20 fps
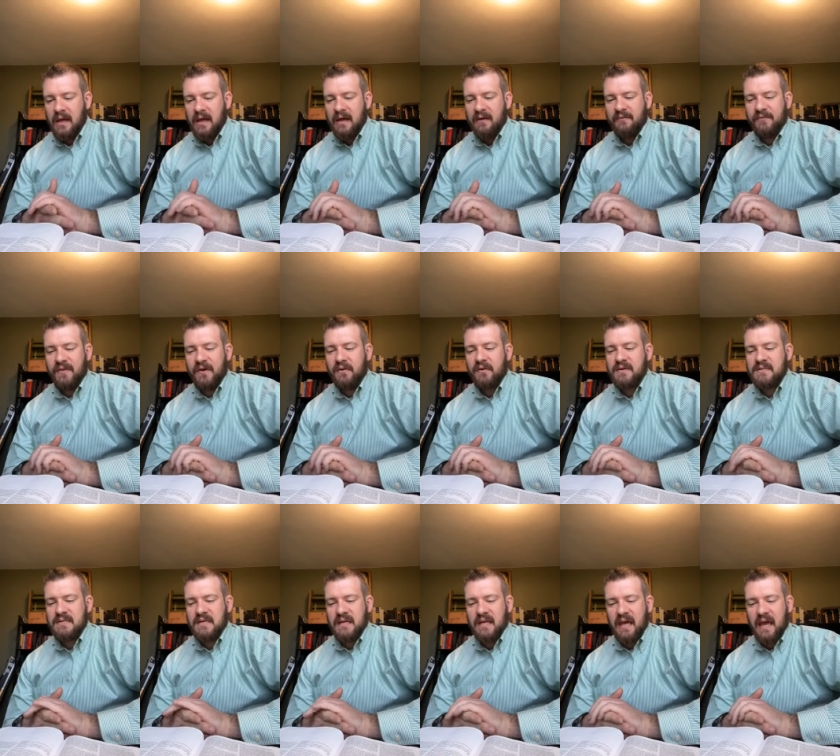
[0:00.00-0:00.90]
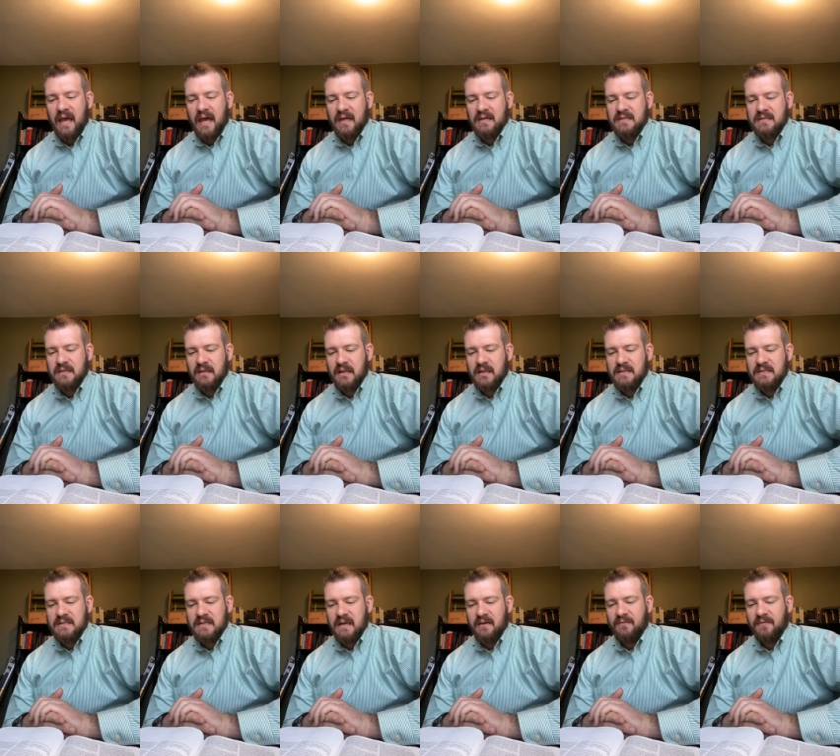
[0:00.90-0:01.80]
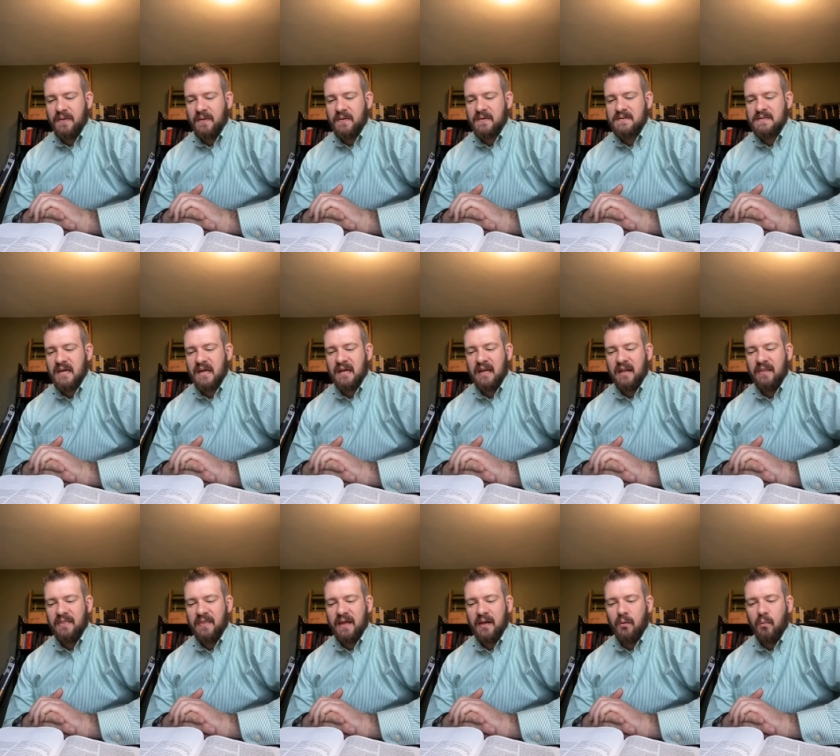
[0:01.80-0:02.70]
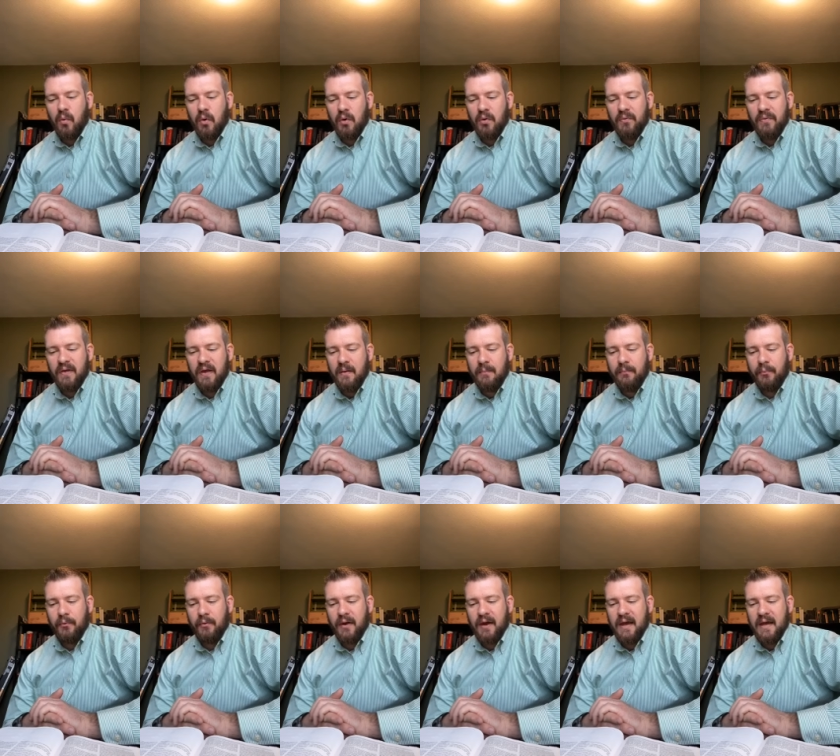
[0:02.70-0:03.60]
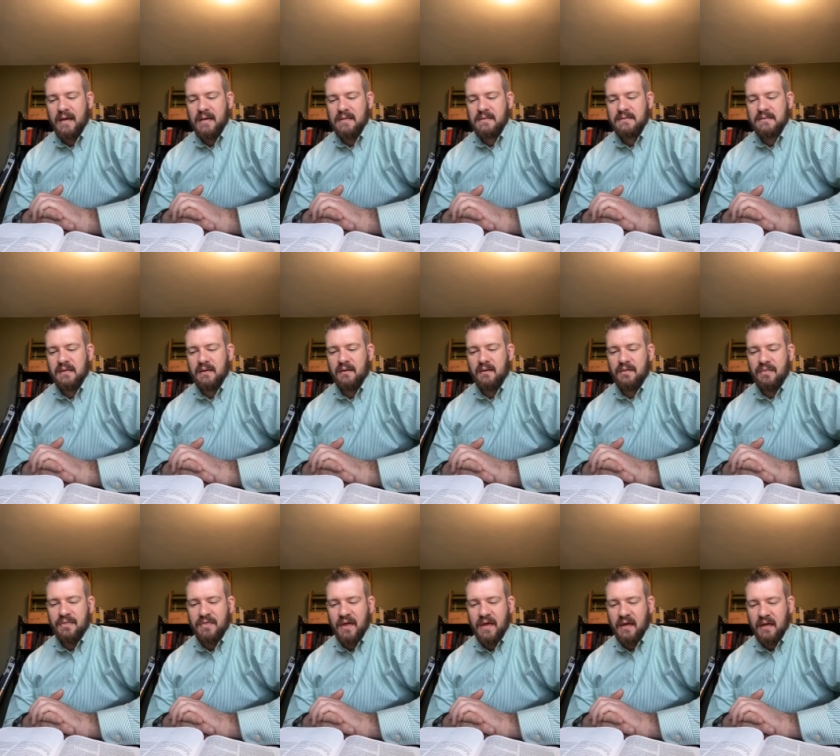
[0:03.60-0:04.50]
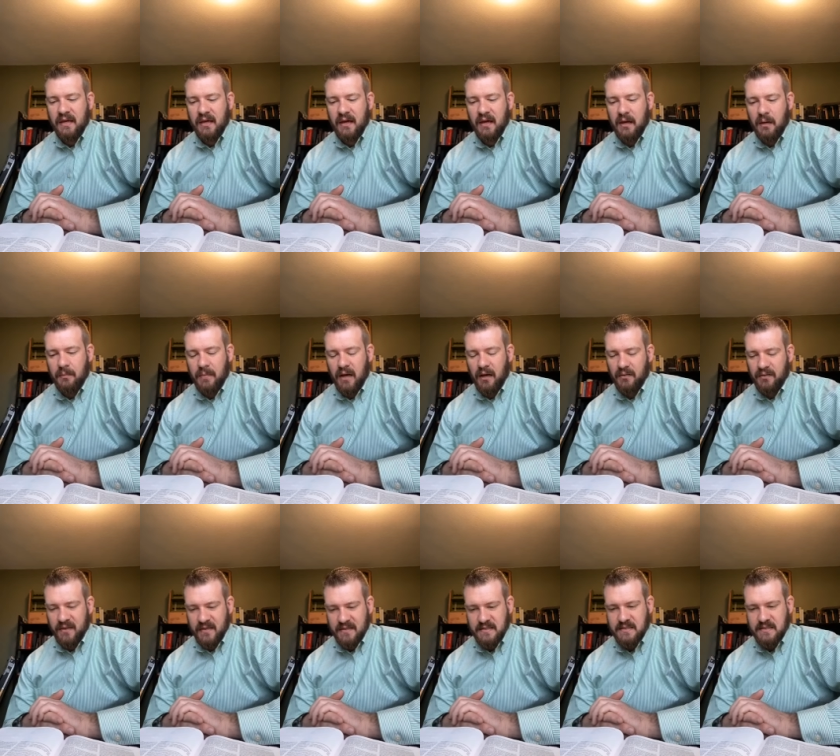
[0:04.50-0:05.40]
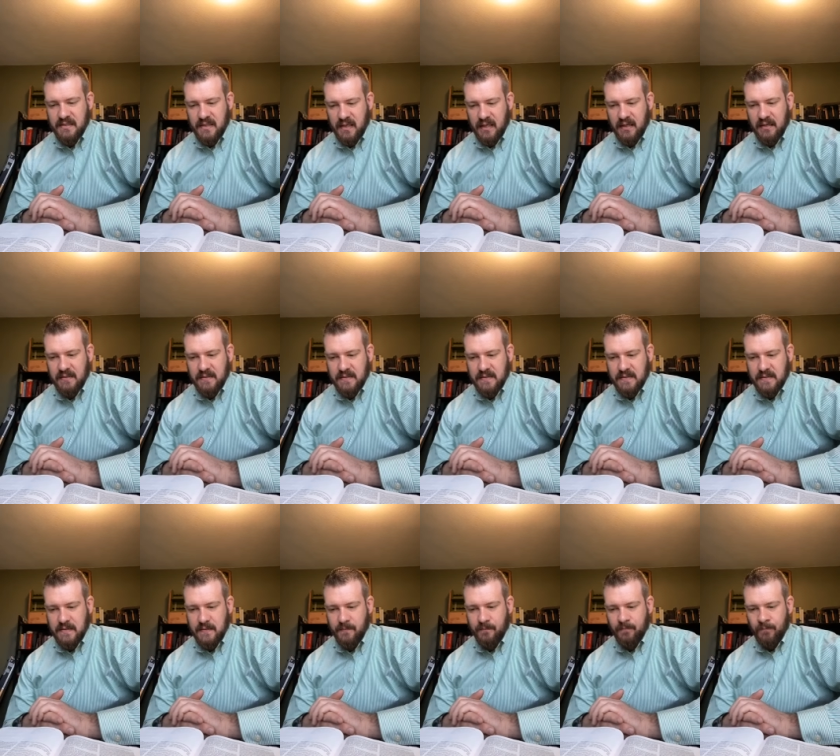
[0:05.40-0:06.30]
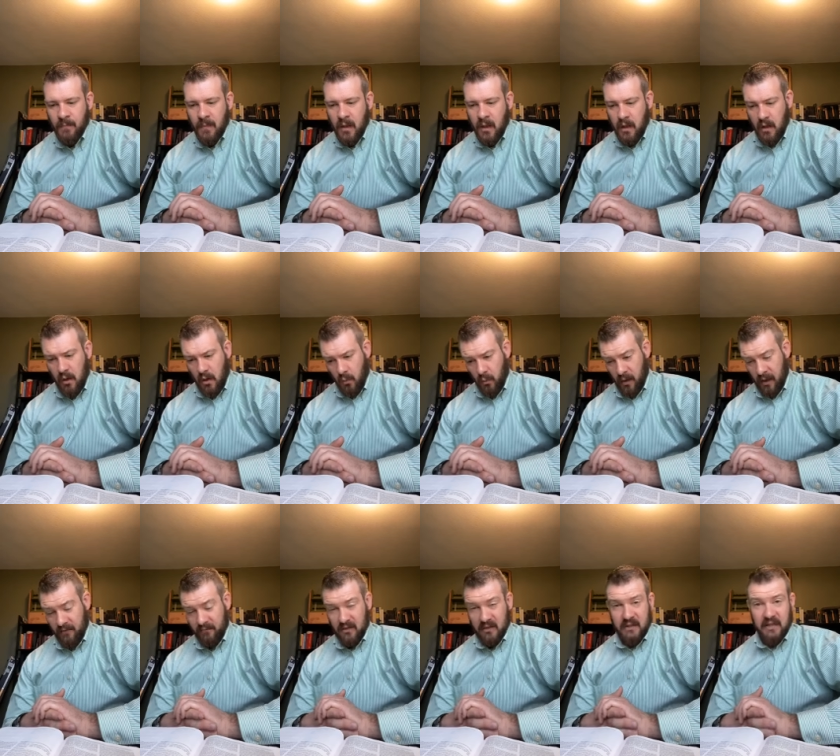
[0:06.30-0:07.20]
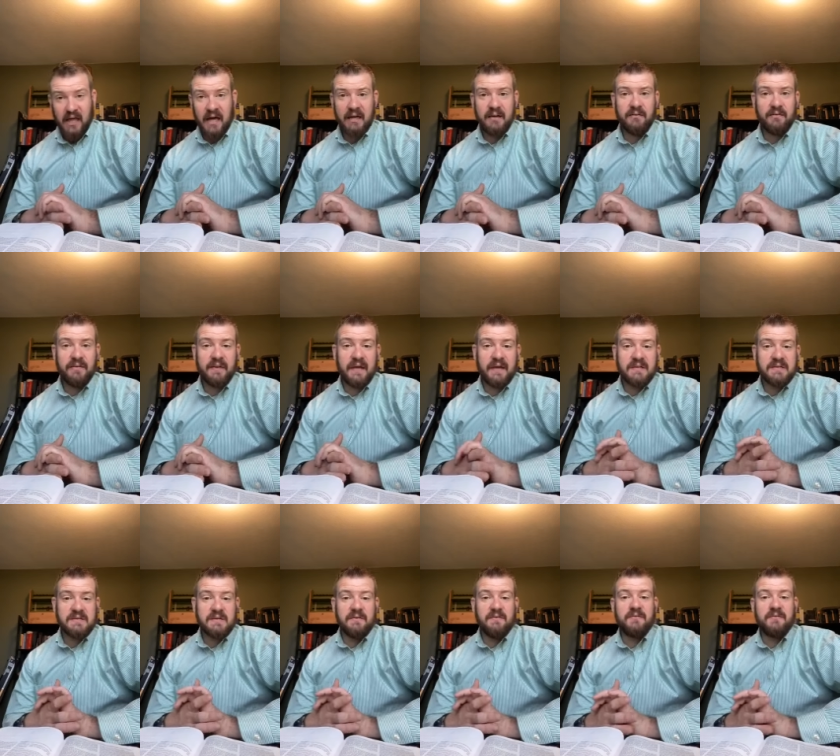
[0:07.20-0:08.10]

if there is any excellence if there is anything worthy of praise think about these things. We have a lot of things to